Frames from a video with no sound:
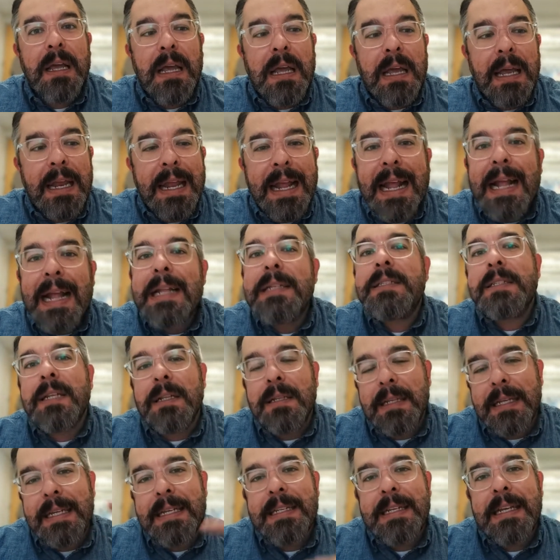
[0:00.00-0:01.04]
it
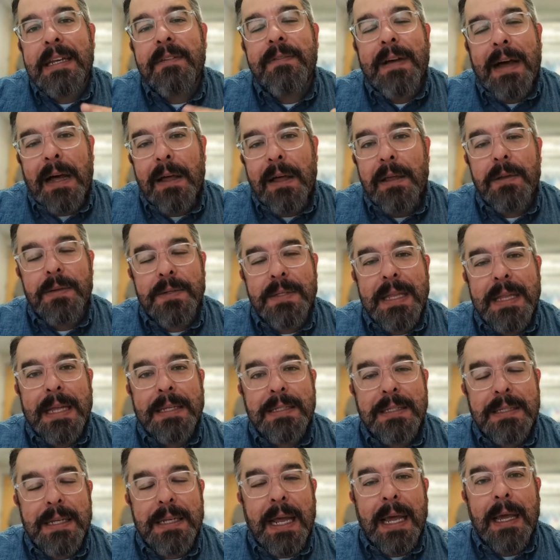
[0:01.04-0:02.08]
instantly devalues that
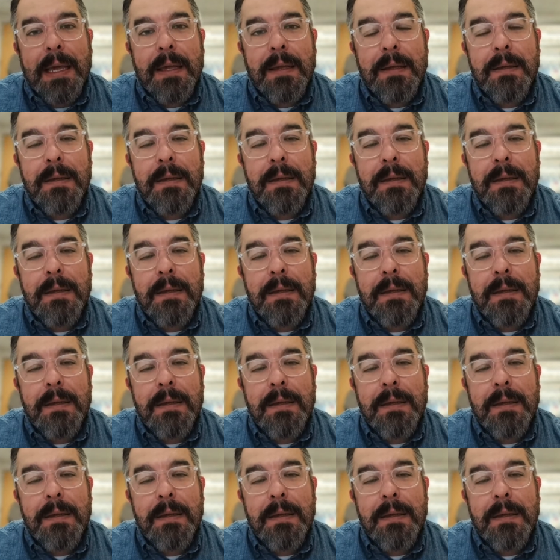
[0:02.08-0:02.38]
steak,